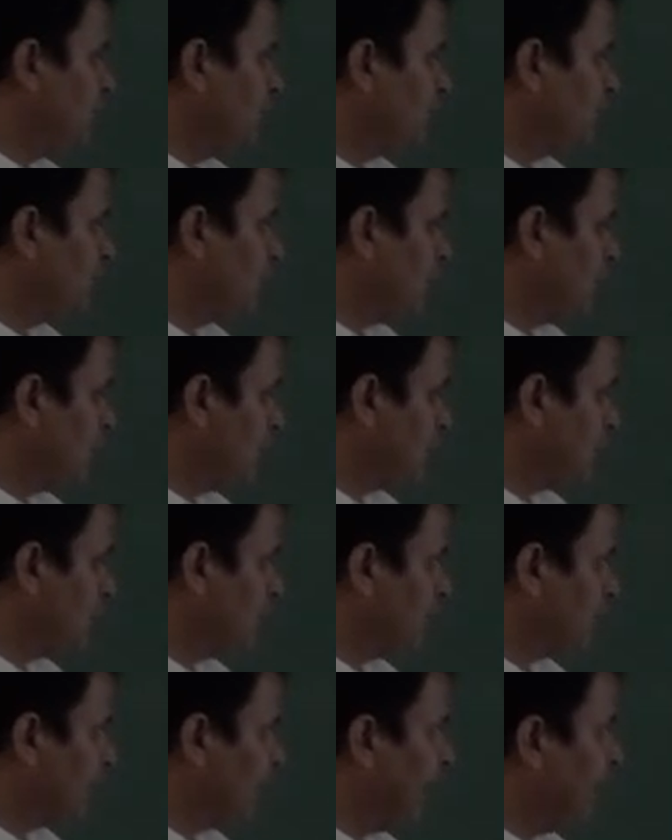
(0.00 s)
t
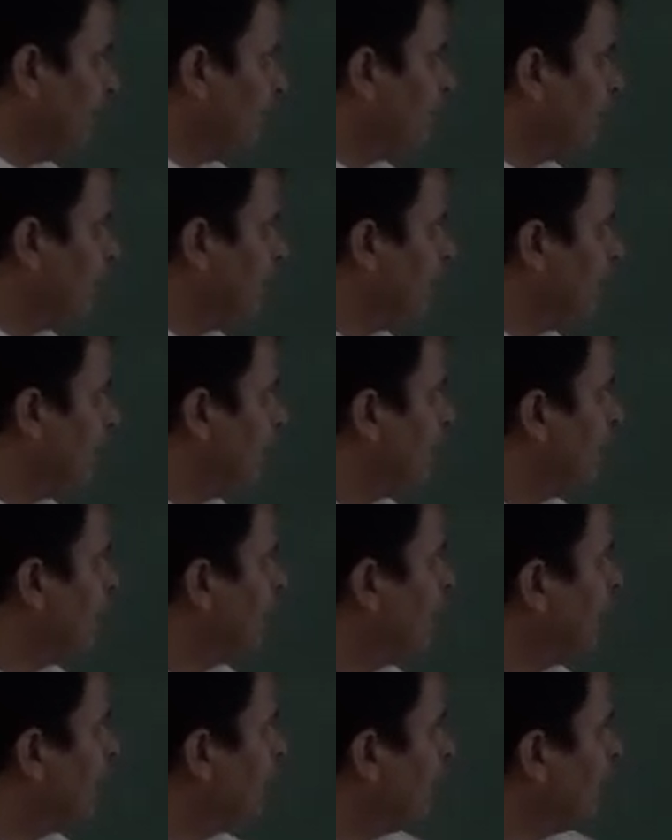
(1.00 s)
is the time
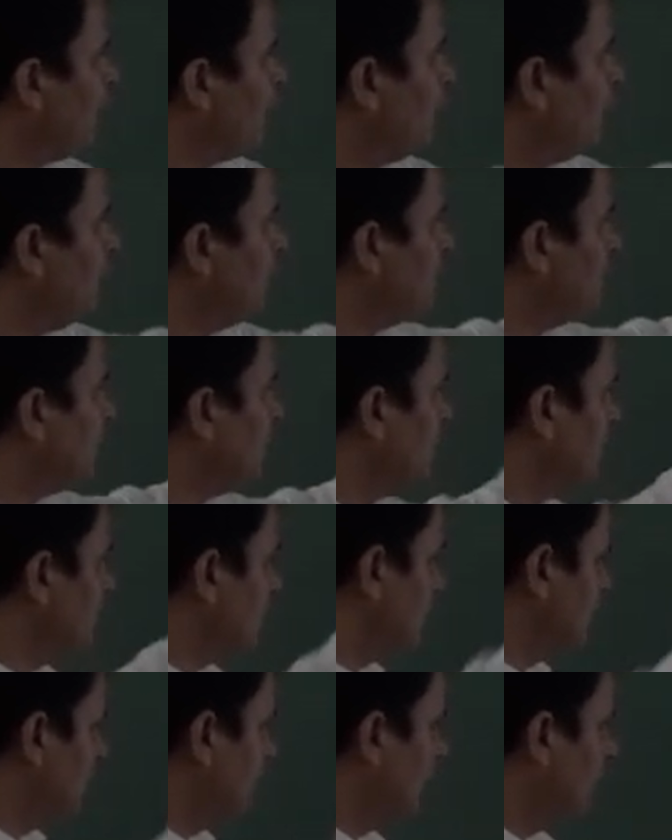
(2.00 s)
period in
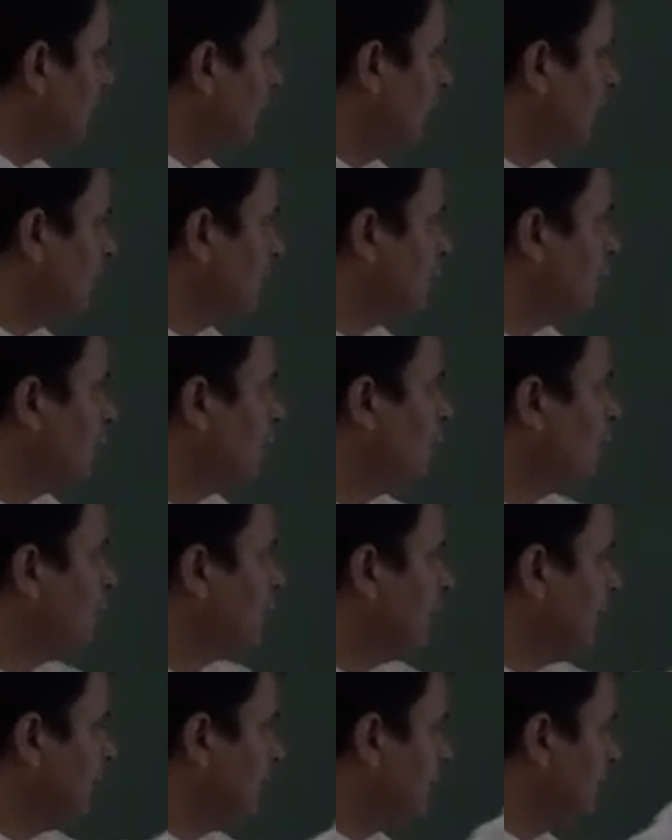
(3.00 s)
which this
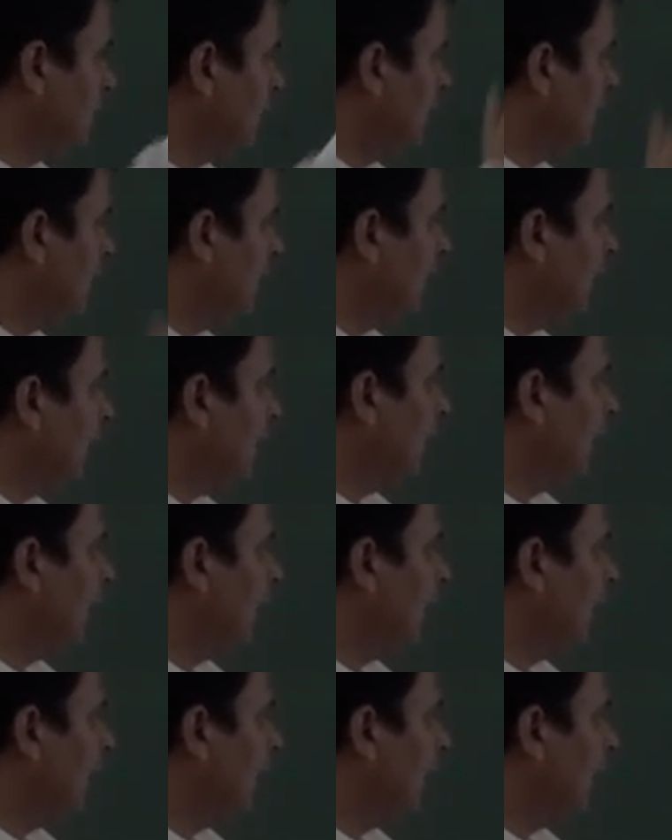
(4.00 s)
Earth rotates